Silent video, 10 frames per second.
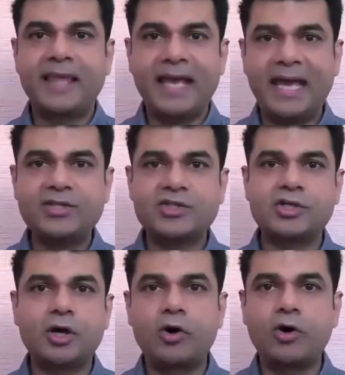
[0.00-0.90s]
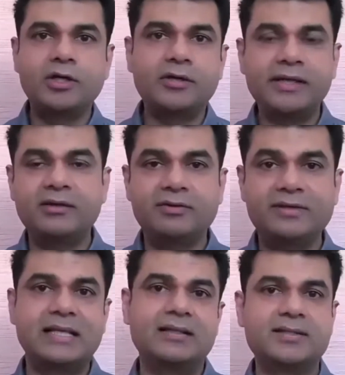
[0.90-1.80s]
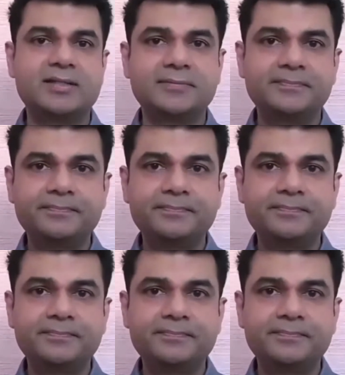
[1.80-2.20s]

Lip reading: extraordinary results.